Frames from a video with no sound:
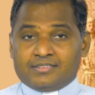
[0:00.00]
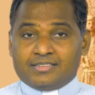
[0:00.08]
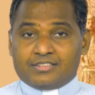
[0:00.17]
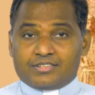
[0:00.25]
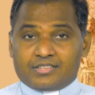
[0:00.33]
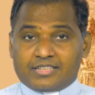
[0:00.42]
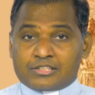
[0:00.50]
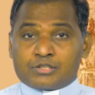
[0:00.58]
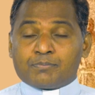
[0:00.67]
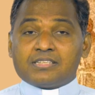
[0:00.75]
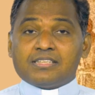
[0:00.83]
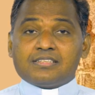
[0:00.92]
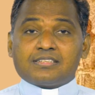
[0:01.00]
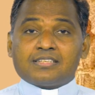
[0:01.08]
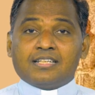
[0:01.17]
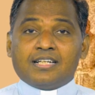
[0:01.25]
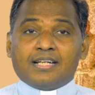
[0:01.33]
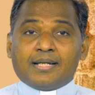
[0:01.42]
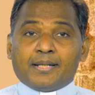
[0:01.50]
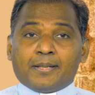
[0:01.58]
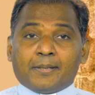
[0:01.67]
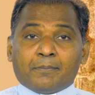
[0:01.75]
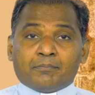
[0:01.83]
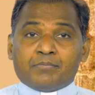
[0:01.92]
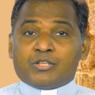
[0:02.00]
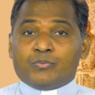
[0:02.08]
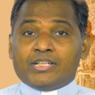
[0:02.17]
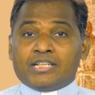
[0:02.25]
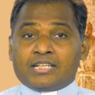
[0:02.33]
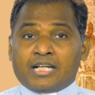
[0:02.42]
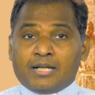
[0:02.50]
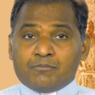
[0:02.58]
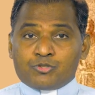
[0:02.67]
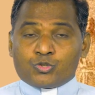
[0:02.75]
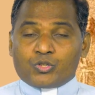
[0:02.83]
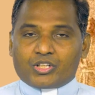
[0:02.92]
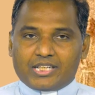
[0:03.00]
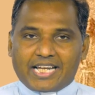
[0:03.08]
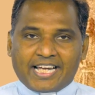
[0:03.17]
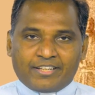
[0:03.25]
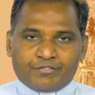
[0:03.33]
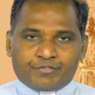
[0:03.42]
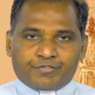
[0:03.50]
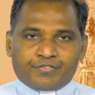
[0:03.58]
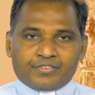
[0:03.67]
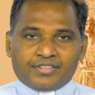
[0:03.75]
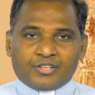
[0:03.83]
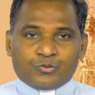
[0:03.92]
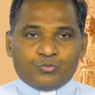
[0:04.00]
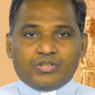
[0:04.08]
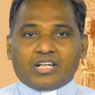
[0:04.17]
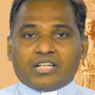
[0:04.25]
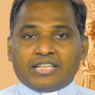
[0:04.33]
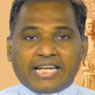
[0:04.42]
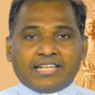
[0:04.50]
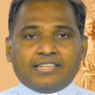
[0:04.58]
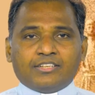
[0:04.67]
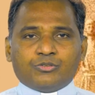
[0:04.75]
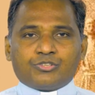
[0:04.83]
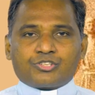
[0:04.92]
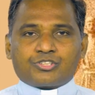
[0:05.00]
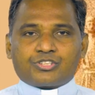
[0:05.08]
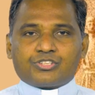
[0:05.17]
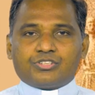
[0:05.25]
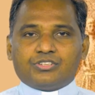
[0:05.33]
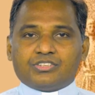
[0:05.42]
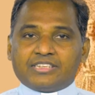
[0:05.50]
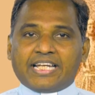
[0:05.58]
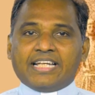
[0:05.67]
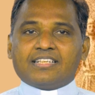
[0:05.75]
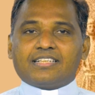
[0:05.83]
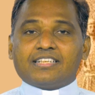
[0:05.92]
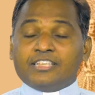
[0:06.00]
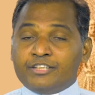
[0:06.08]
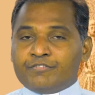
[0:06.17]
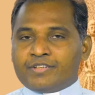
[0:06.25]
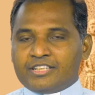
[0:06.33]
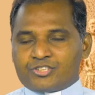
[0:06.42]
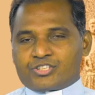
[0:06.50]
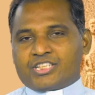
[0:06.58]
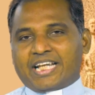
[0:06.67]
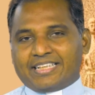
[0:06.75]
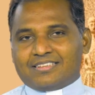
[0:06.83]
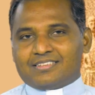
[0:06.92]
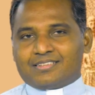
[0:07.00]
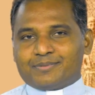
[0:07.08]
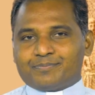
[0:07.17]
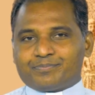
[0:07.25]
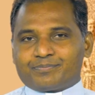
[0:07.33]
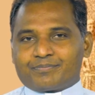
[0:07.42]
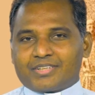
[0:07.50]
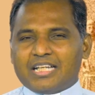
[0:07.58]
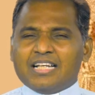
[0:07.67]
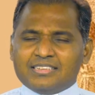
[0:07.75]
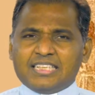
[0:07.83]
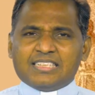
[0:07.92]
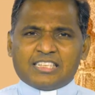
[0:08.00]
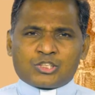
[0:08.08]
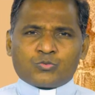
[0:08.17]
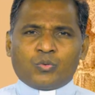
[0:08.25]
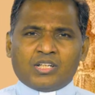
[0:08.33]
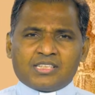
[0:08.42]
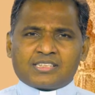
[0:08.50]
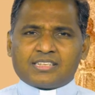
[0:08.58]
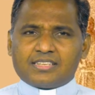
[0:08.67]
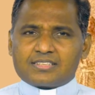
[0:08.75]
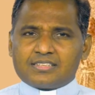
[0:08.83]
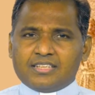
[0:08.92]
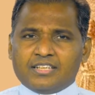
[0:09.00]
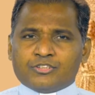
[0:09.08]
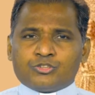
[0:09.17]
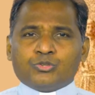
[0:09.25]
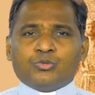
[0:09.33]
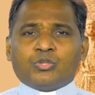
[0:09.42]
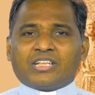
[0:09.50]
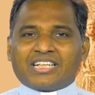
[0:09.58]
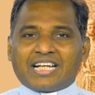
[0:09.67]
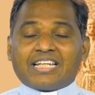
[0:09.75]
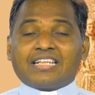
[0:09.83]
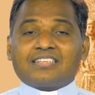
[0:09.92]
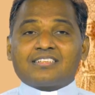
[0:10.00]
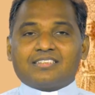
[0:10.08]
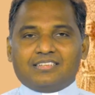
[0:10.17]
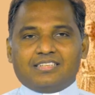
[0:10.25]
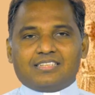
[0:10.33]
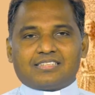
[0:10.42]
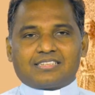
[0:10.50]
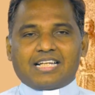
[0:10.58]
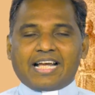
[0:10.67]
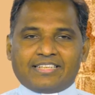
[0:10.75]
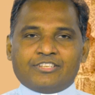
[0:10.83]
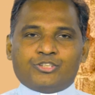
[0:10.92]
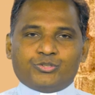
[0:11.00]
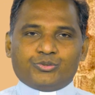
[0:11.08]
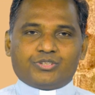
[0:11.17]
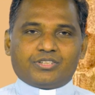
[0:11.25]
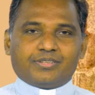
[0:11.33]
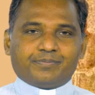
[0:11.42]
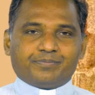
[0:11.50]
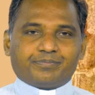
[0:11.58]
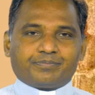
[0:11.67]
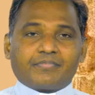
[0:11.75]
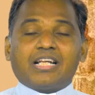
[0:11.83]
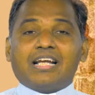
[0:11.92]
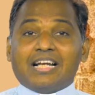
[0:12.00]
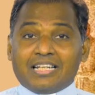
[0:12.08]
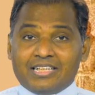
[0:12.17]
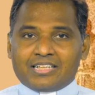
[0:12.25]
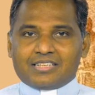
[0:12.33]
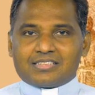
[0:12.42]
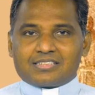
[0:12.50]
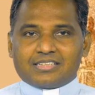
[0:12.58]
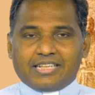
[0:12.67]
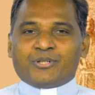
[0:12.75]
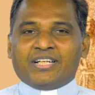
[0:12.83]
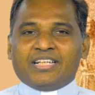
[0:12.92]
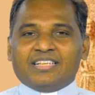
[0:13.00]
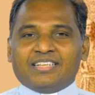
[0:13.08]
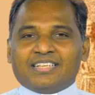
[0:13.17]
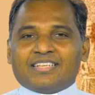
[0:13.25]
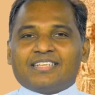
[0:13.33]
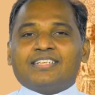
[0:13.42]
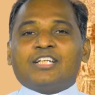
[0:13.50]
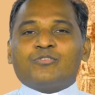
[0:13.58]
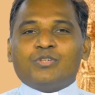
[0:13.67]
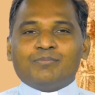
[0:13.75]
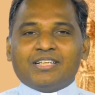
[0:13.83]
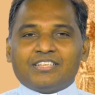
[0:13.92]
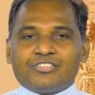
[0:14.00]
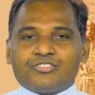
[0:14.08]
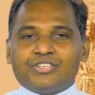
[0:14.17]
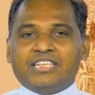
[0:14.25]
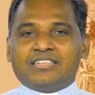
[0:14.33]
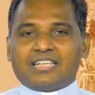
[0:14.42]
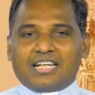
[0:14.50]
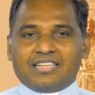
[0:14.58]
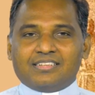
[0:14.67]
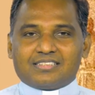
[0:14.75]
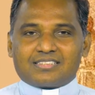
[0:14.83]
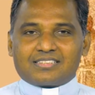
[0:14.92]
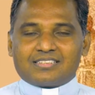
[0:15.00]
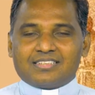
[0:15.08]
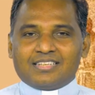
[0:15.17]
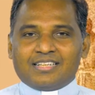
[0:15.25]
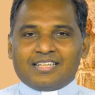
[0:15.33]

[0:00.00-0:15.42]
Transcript: the trespasses, but when it comes to our life, we are likely to take different stands. Jesus wants us to correct this attitude. Let us pray that we may treat others